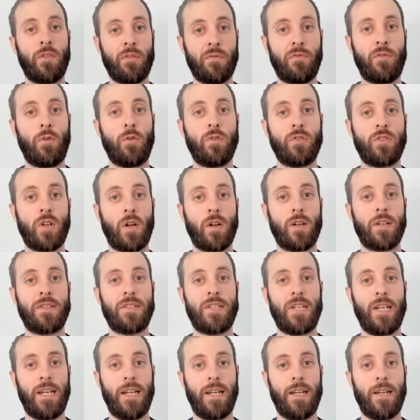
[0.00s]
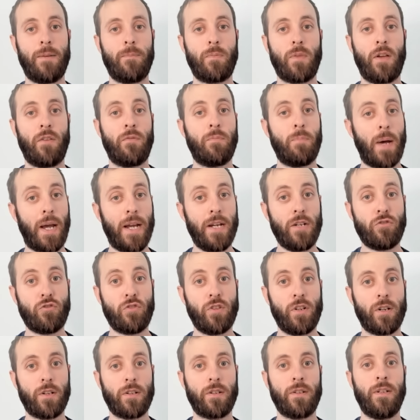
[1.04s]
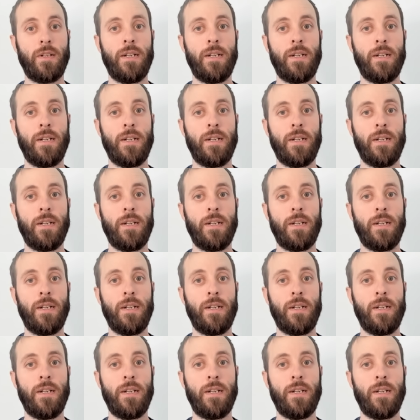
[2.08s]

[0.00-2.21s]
$4 tier of Patreon.